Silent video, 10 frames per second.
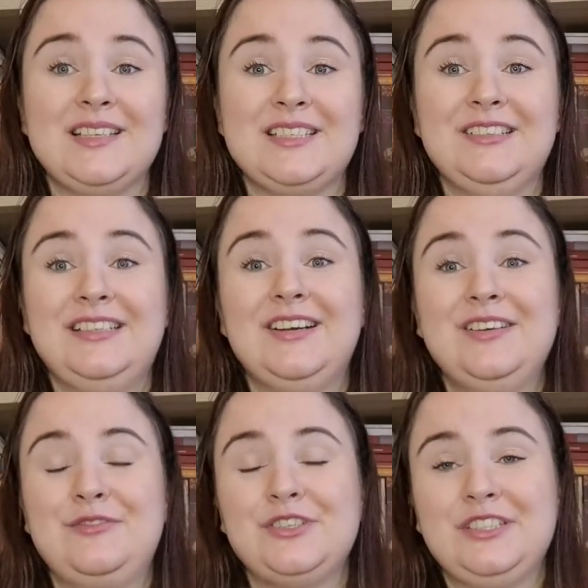So he,
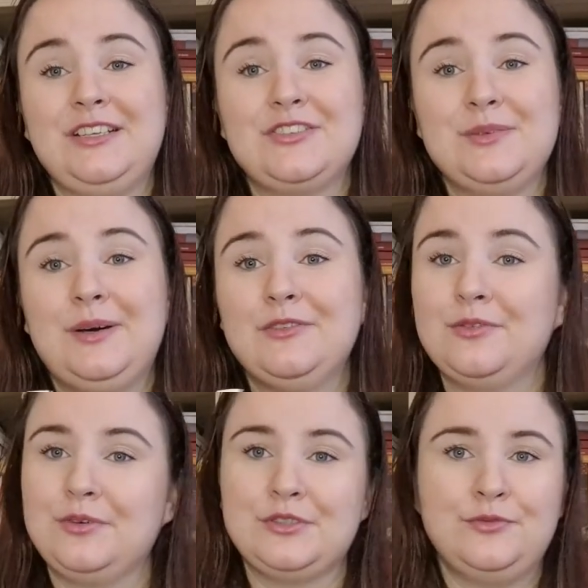first talks about,
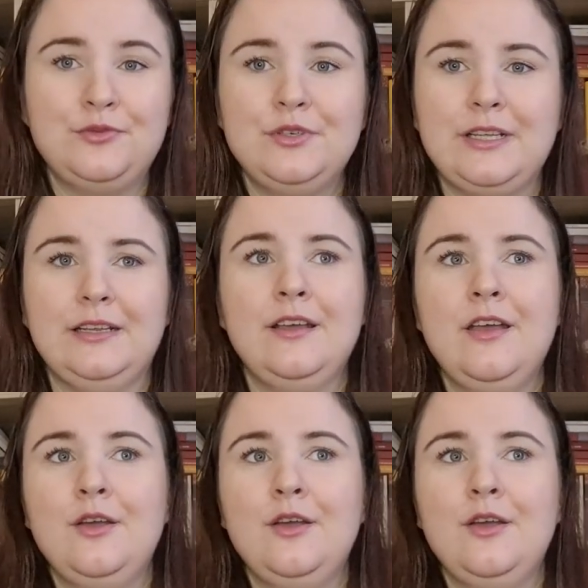of course, food and